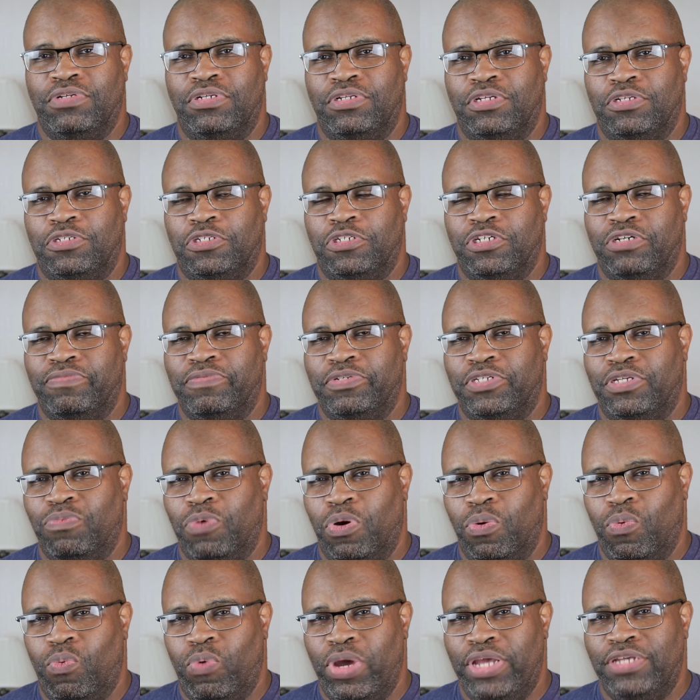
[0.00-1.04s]
a disservice, and
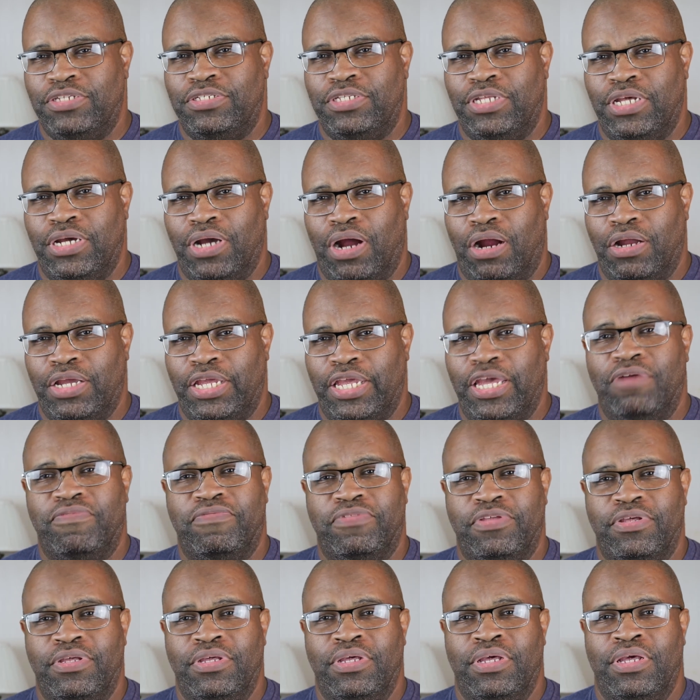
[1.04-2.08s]
we're wasting our
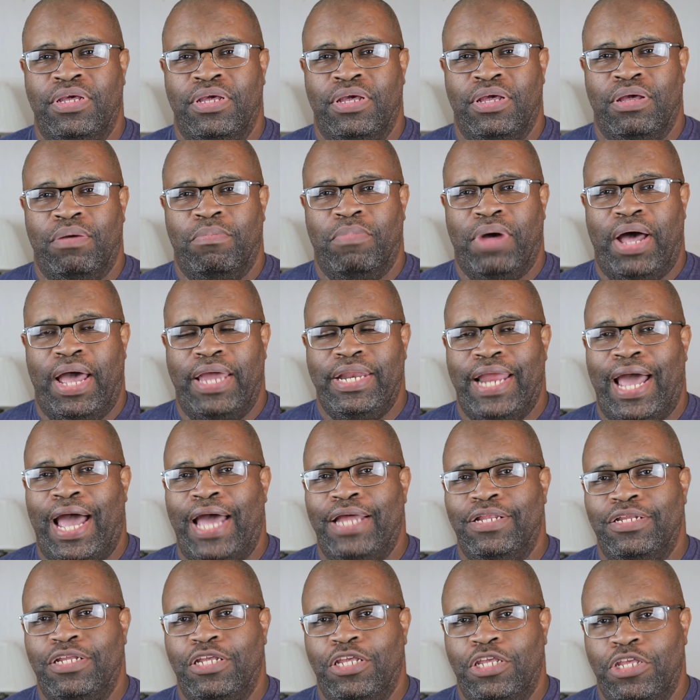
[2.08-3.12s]
gift by
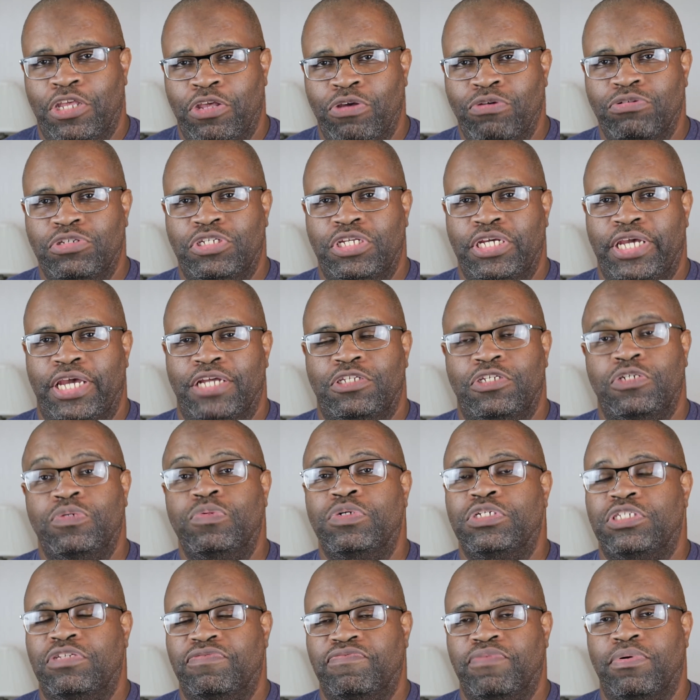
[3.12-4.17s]
not using it
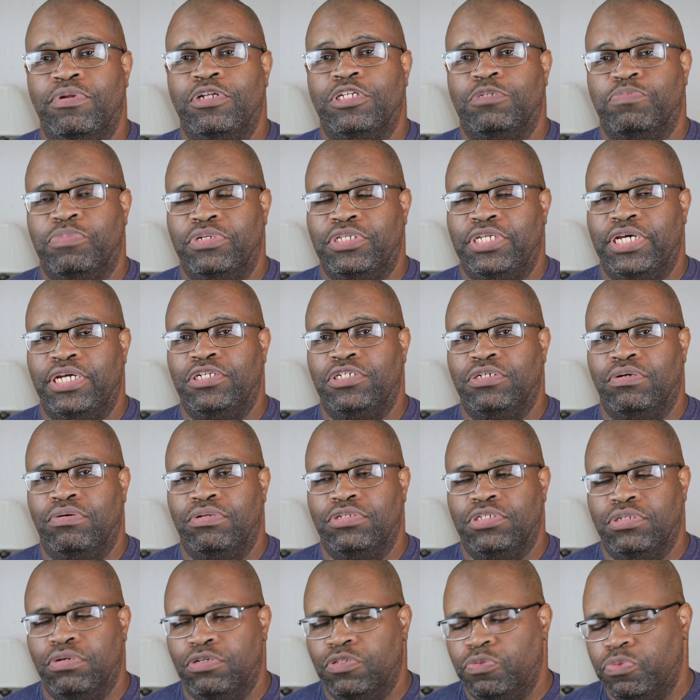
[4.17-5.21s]
to its fullest potential.
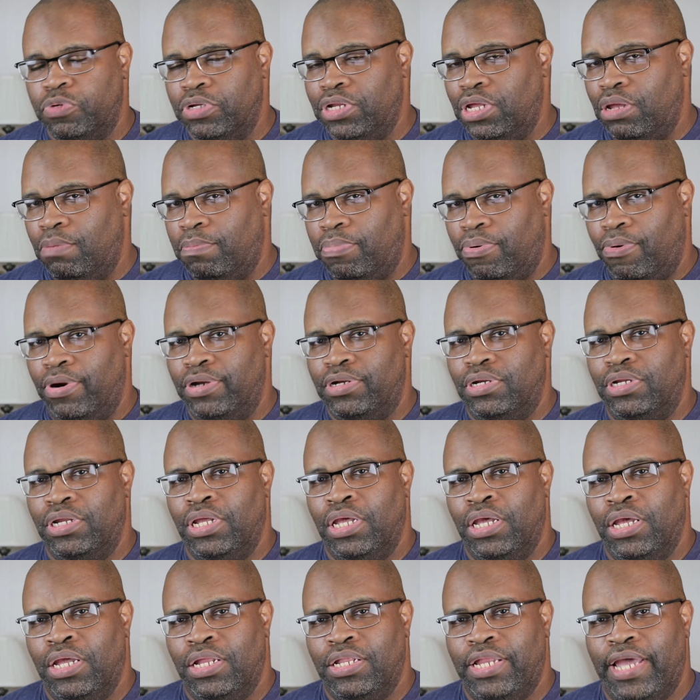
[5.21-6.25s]
And so it's really
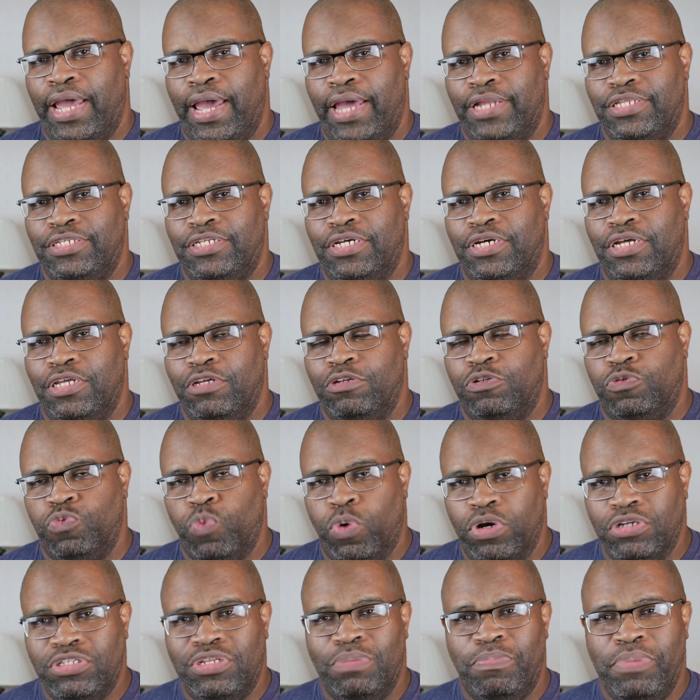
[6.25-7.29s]
important that you
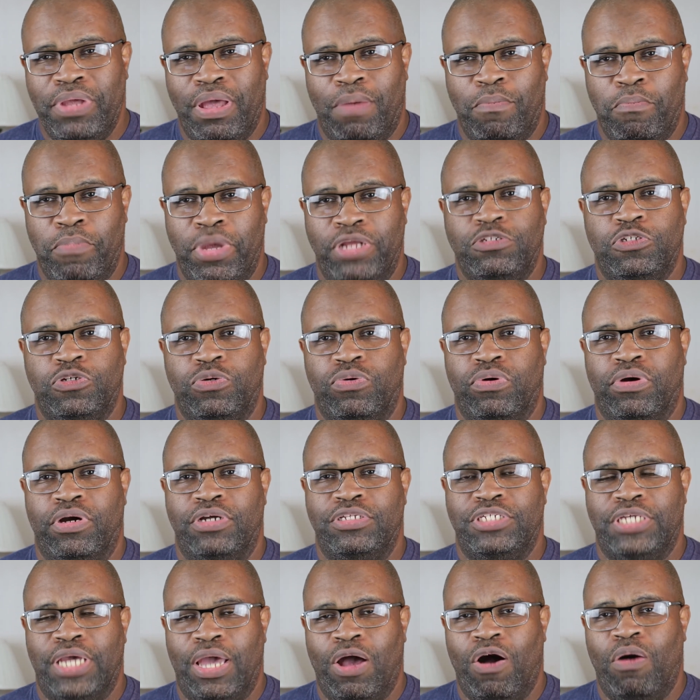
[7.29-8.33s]
work to be a mentor,
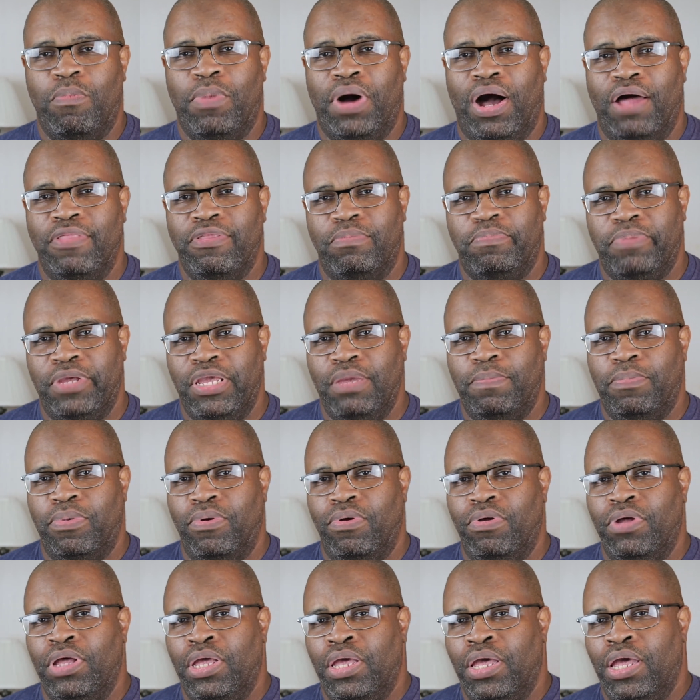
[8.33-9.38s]
to help other
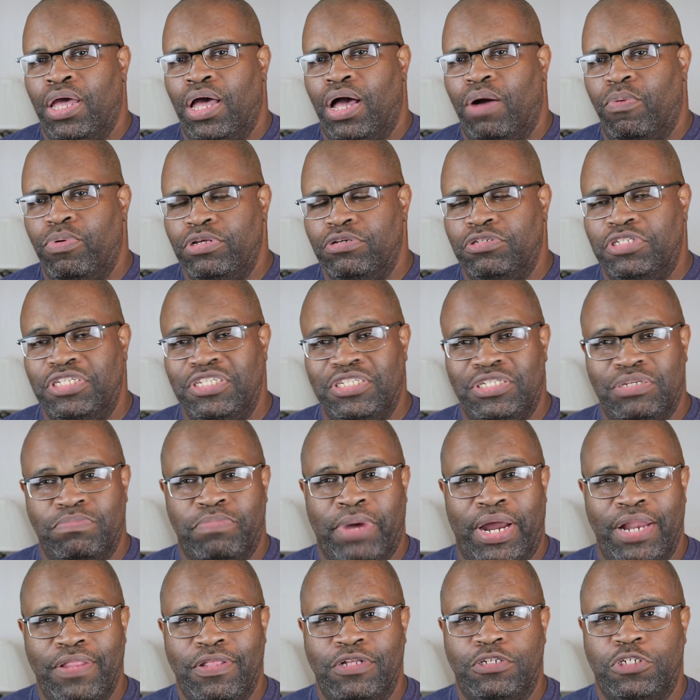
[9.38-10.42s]
people. When you see
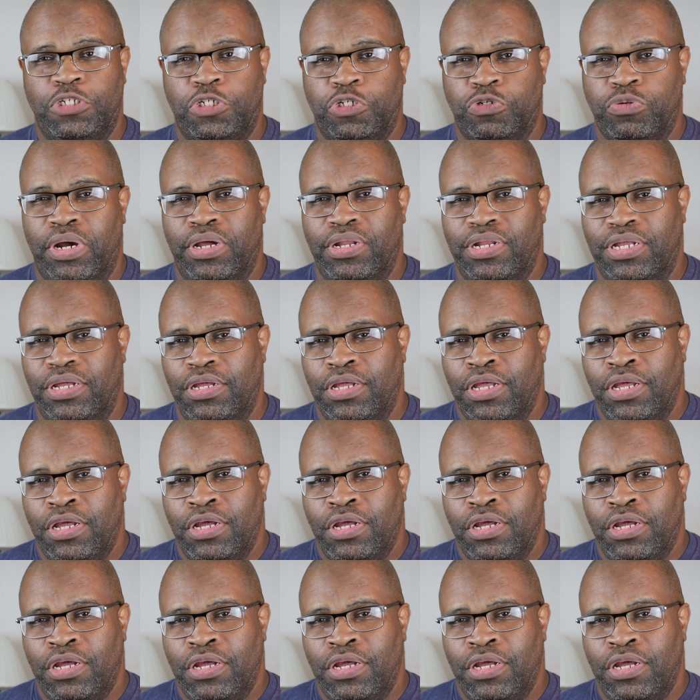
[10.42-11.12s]
somebody that's struggling,